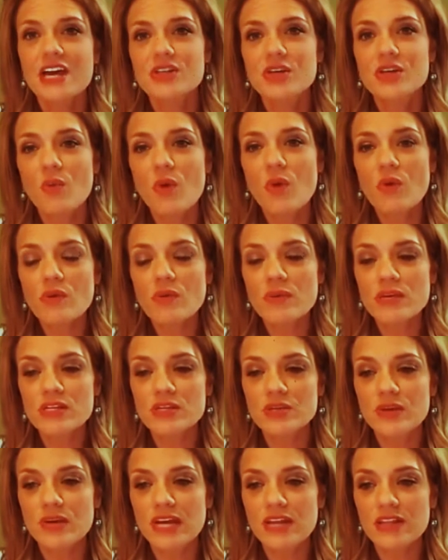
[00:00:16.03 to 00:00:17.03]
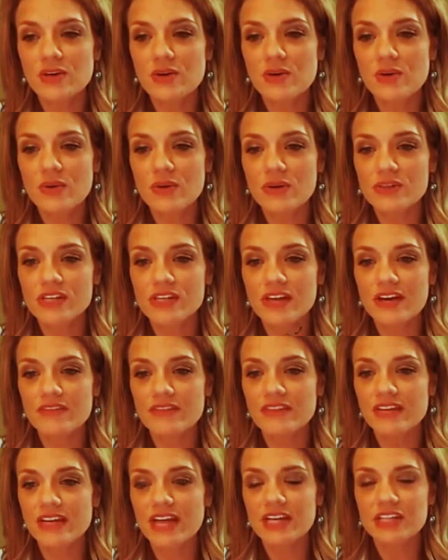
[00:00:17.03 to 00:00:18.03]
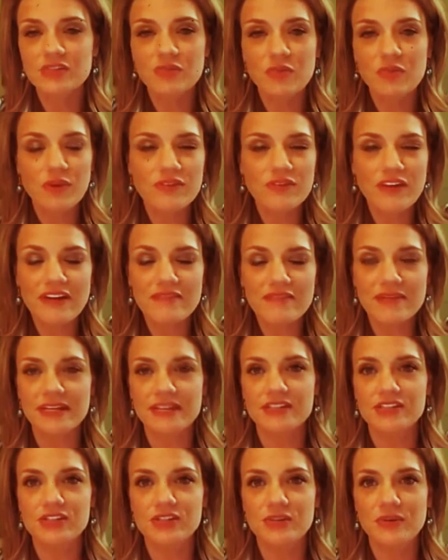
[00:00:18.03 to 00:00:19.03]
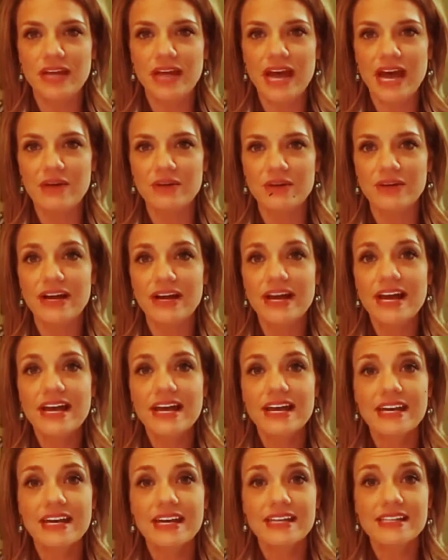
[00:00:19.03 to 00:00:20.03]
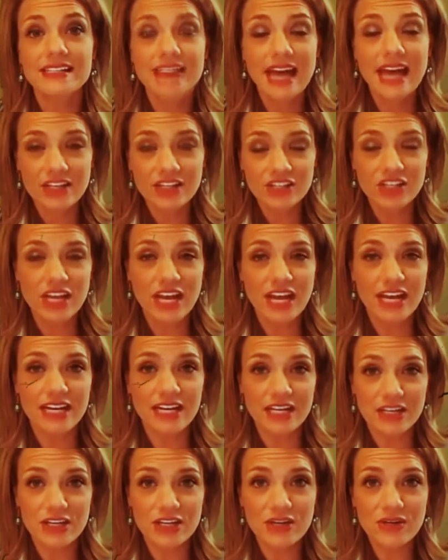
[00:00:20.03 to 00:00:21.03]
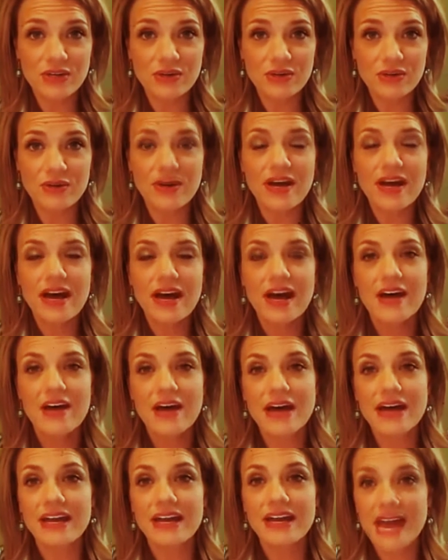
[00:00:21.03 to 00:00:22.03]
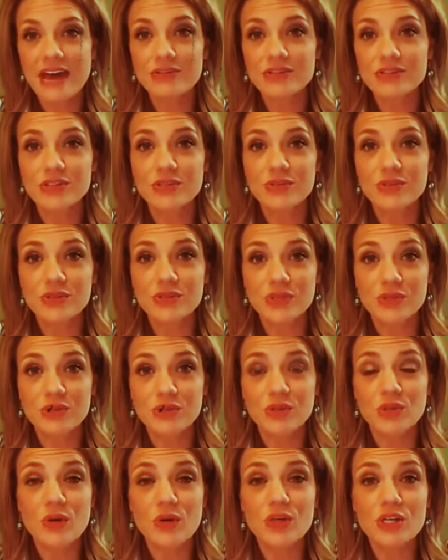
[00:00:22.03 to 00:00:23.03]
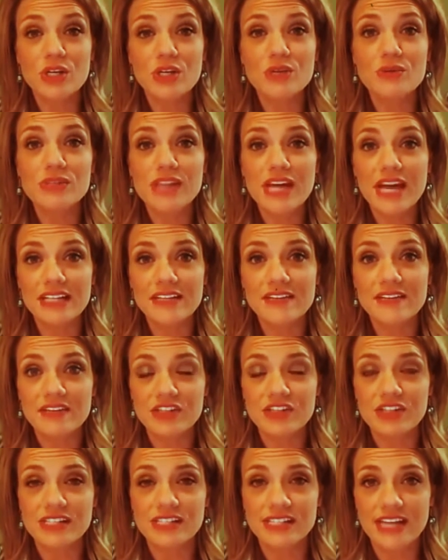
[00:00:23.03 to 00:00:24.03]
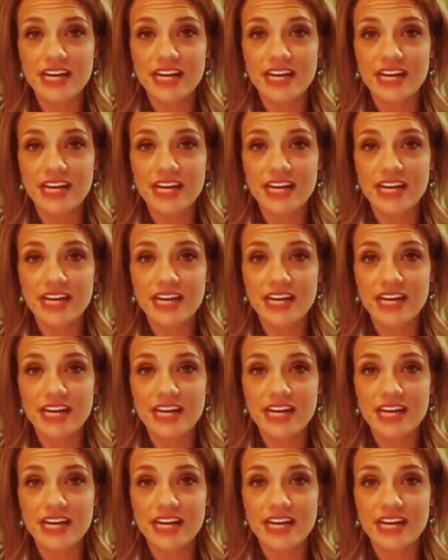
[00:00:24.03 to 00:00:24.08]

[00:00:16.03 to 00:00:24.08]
So what we'll be doing in the course of the next 45 minutes to an hour is educating you about how to use your new television